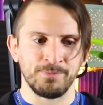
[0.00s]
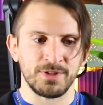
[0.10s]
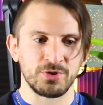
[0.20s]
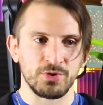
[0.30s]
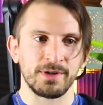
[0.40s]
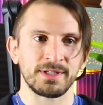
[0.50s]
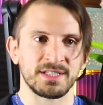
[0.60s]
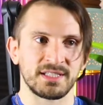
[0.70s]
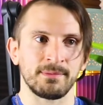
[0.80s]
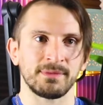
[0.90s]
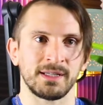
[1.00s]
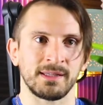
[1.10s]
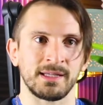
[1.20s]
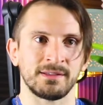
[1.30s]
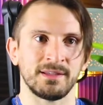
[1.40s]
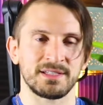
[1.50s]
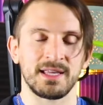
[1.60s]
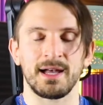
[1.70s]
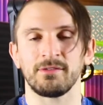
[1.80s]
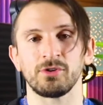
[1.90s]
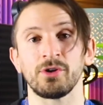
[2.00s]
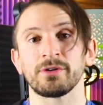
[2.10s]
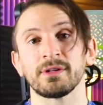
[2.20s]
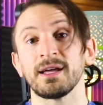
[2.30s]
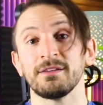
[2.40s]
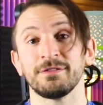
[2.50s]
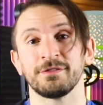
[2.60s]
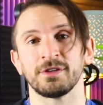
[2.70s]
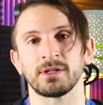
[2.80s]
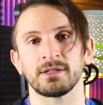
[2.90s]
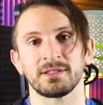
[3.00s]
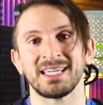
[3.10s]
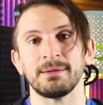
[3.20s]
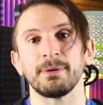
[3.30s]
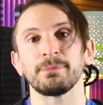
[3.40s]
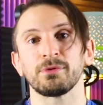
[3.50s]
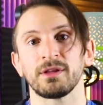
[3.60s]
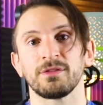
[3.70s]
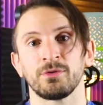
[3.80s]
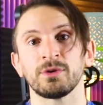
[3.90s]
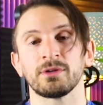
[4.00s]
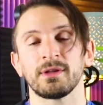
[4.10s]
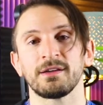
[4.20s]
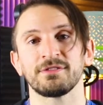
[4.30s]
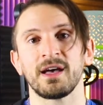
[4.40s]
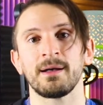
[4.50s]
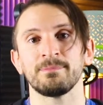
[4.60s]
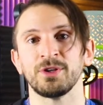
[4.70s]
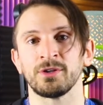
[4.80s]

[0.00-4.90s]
This drug is something that does not have a long life if you're going to keep up with it through your lifetime.